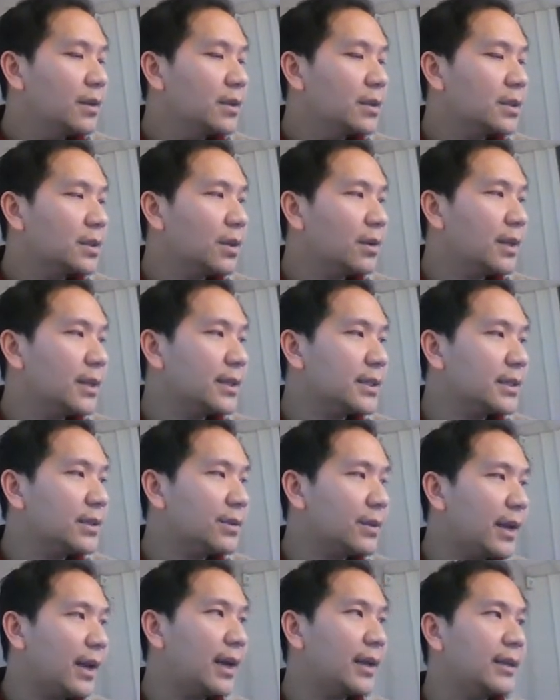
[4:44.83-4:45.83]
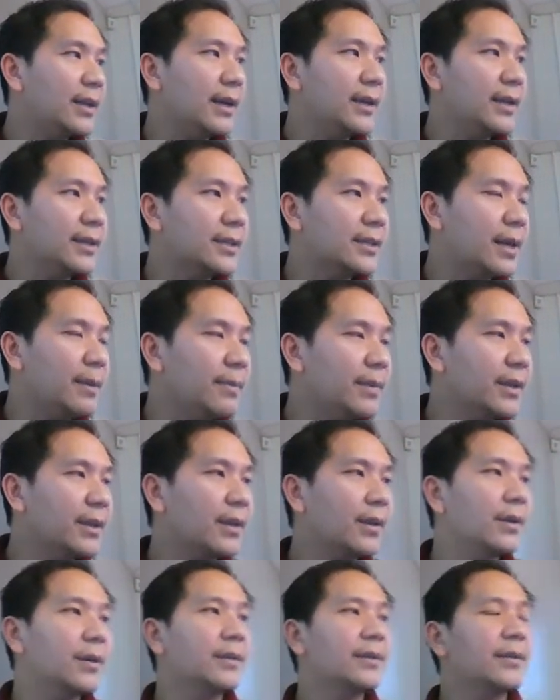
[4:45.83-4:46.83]
so let's look at an assembly
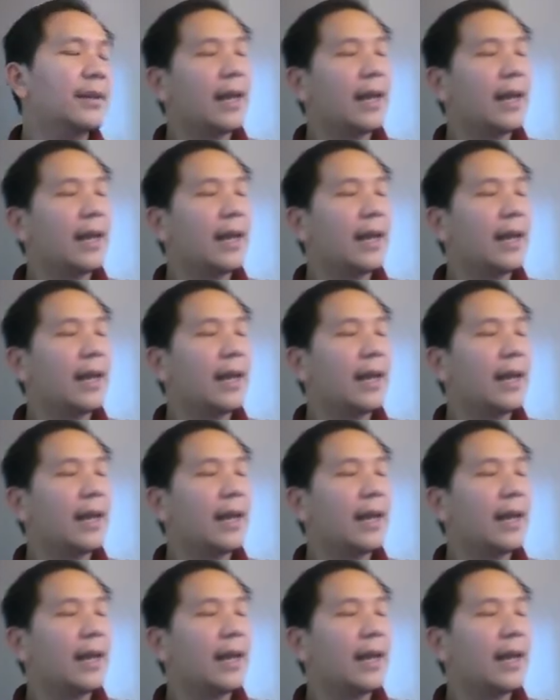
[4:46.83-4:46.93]
code.